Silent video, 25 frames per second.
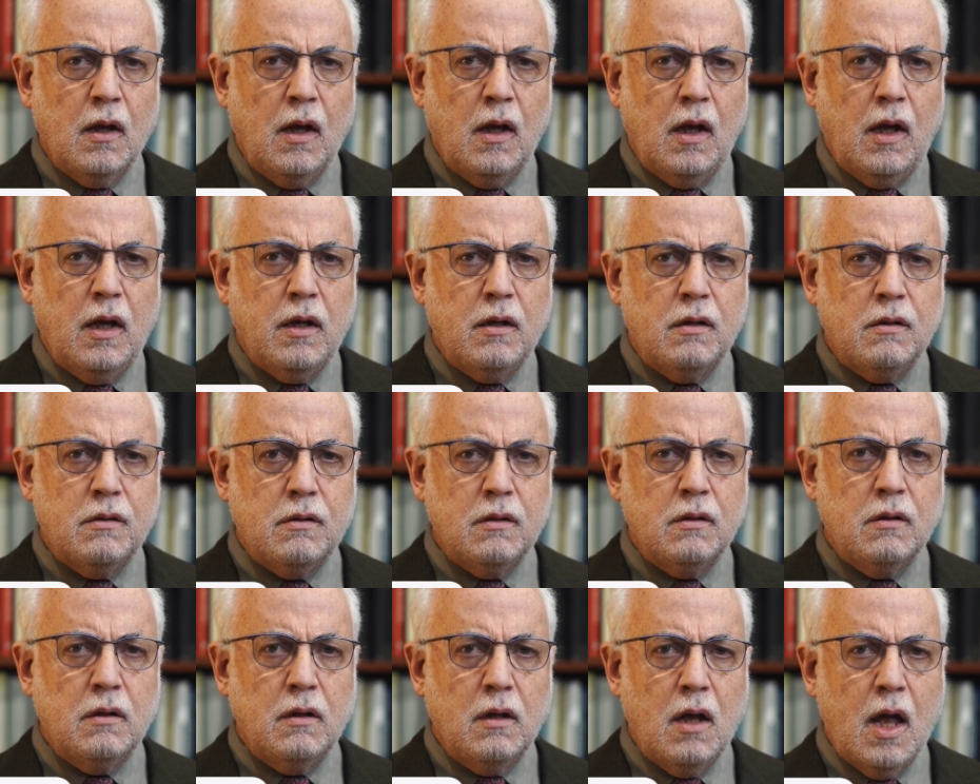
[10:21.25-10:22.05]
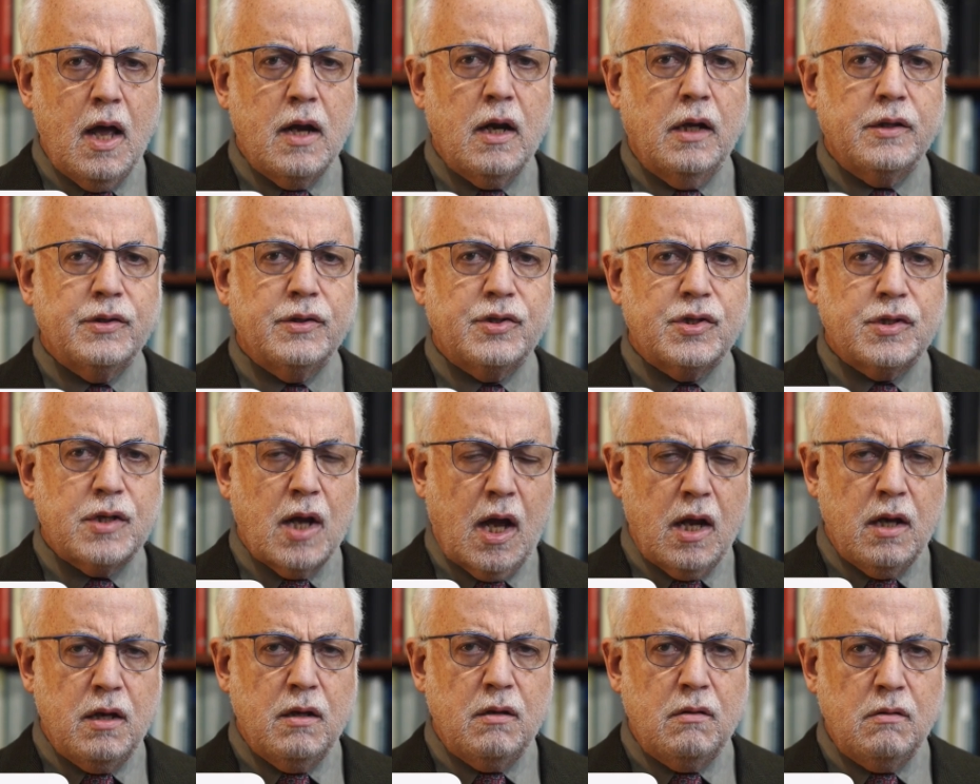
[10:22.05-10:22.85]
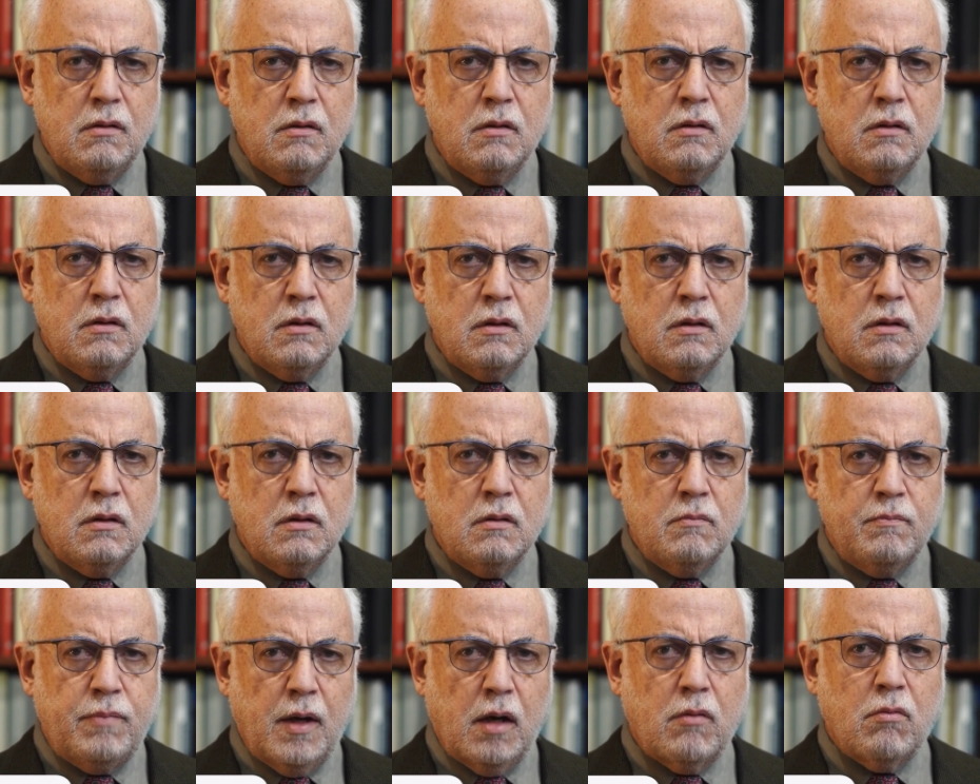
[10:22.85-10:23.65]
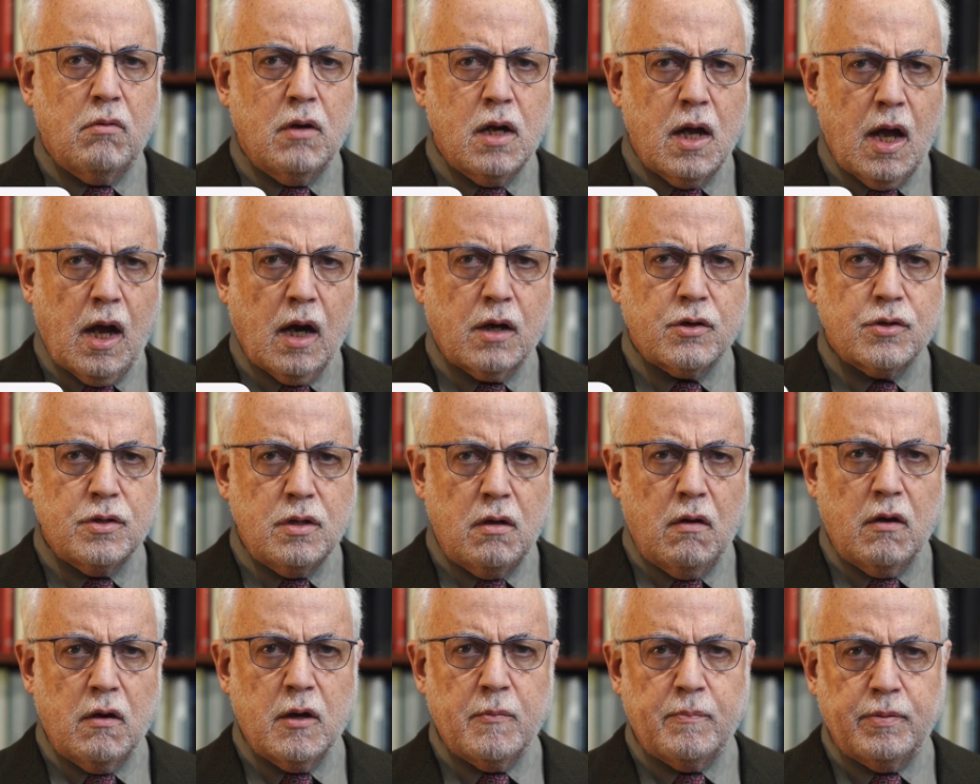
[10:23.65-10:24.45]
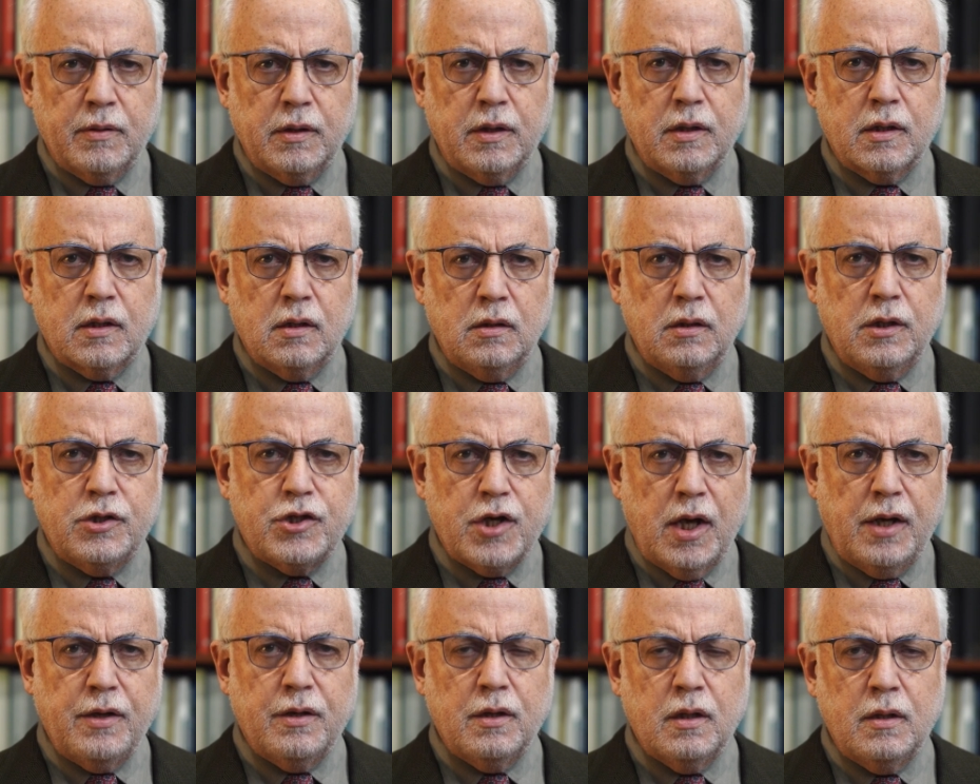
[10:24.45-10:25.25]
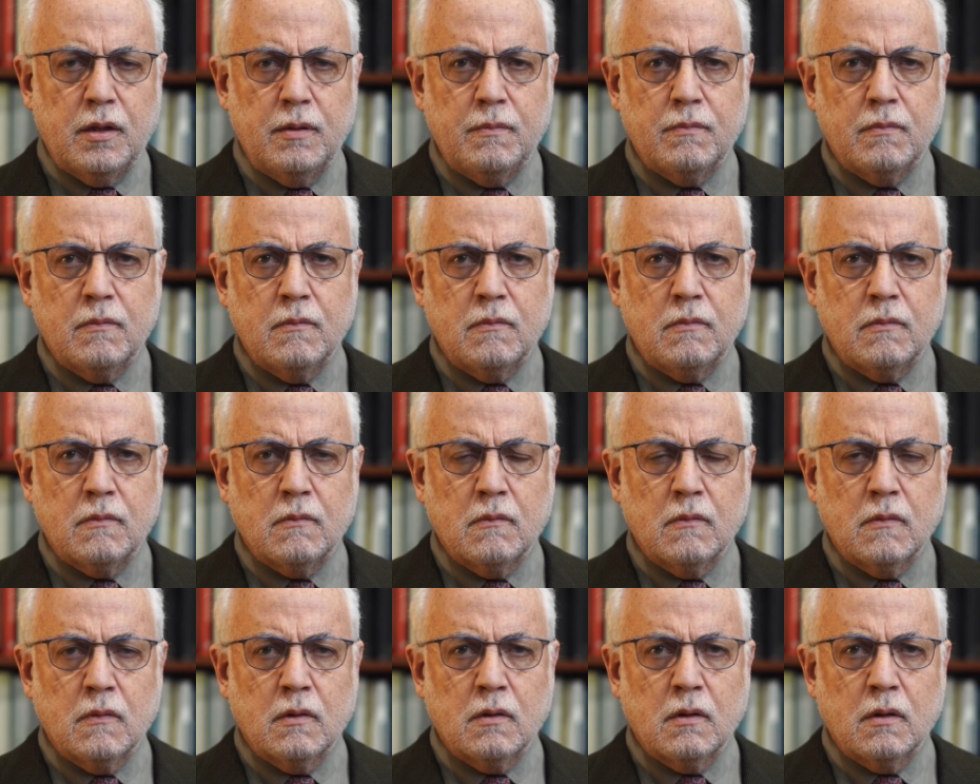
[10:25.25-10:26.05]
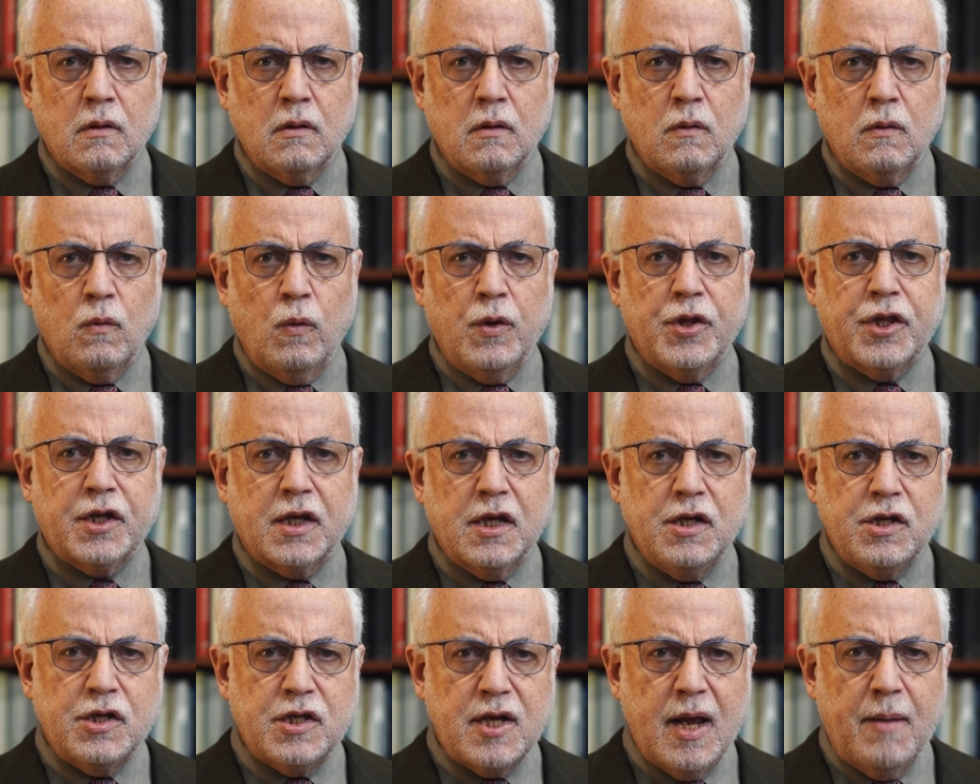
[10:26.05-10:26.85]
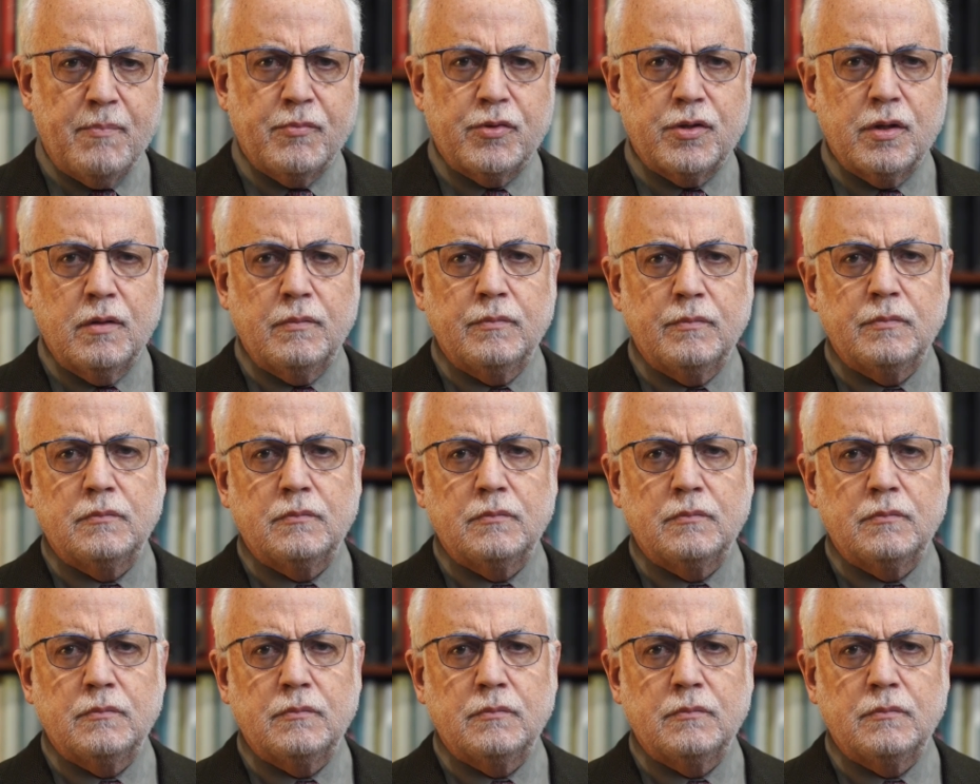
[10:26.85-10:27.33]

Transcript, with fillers: and an unstated but reactionary political agenda with contempt.